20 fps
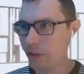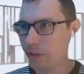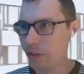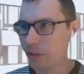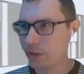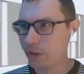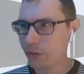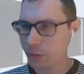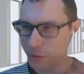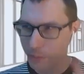So I
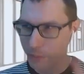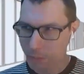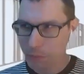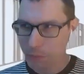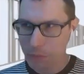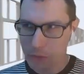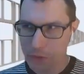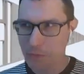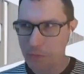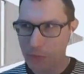just want
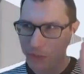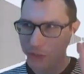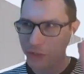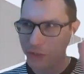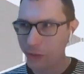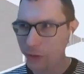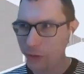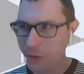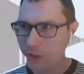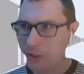to make
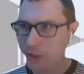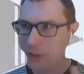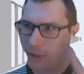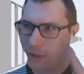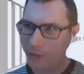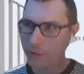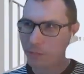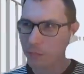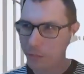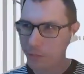sure
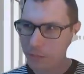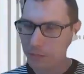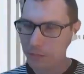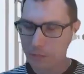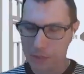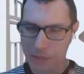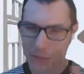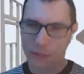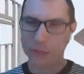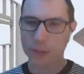that
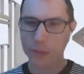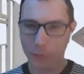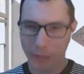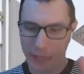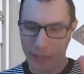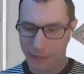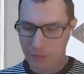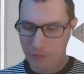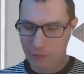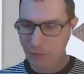either on
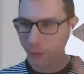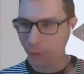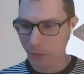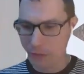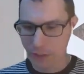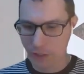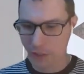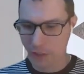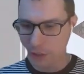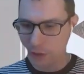behalf of
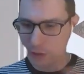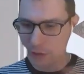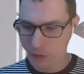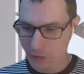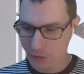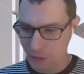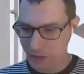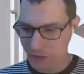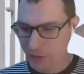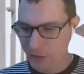Jose and I, or just
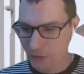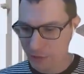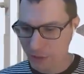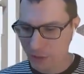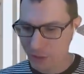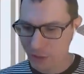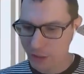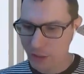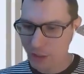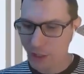myself,
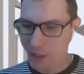that,